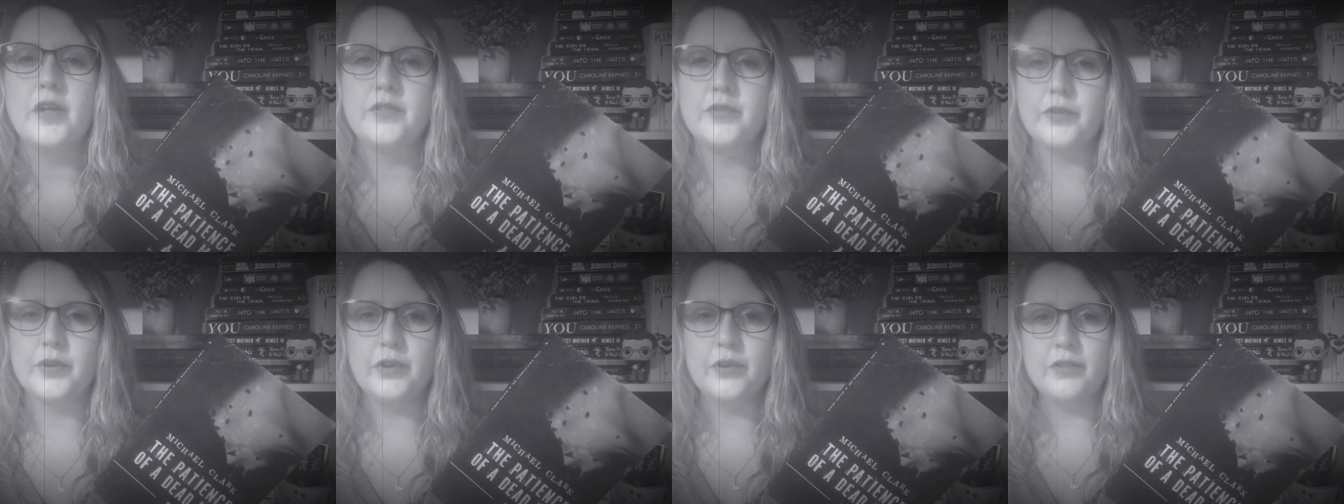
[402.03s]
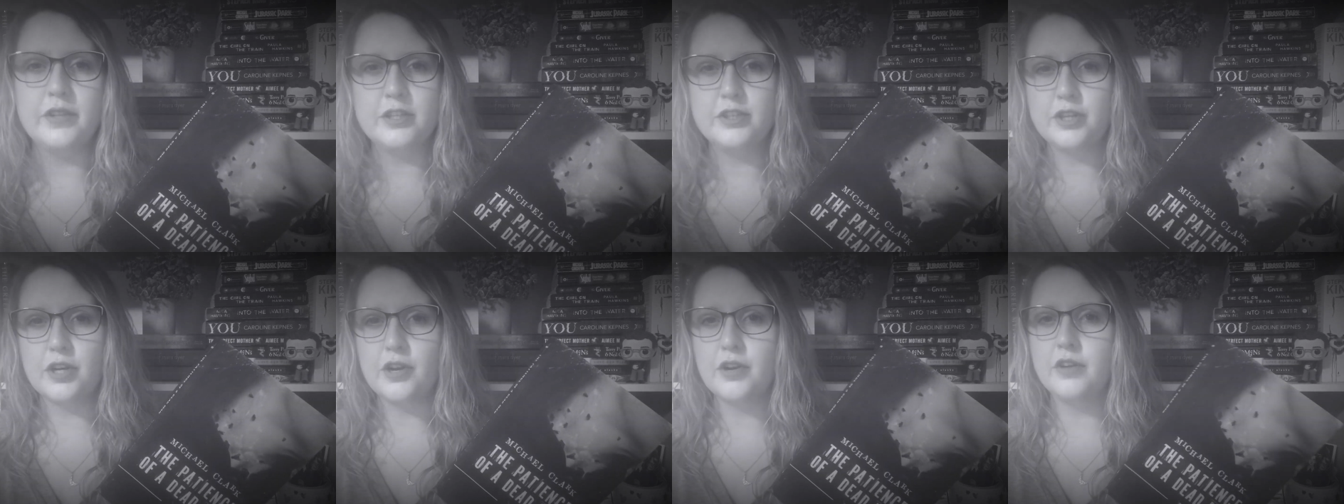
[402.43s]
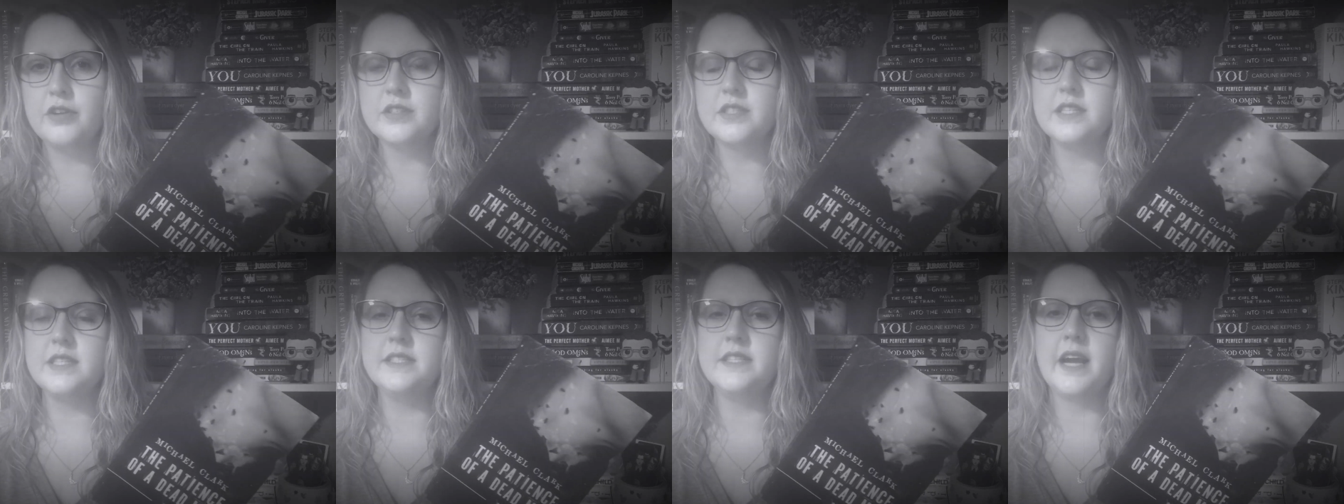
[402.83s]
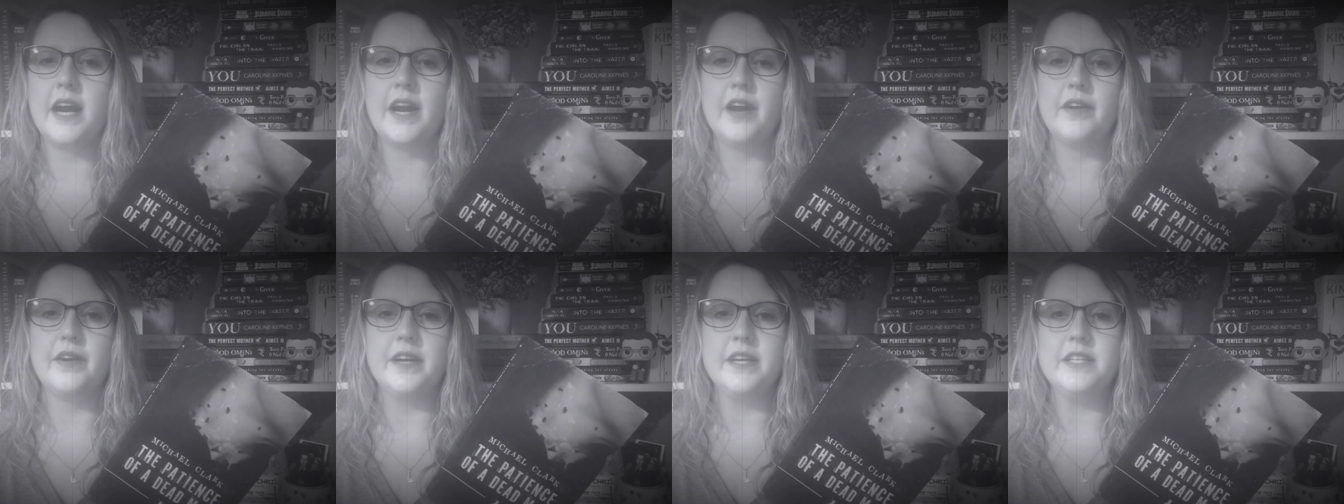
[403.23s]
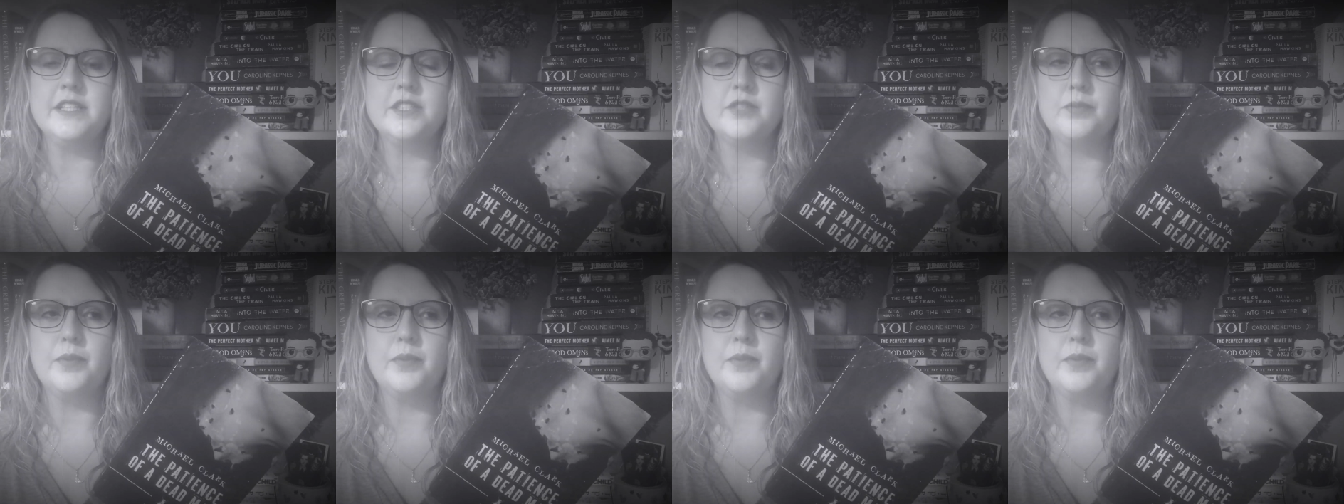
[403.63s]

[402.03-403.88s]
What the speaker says: Through the journals and diaries,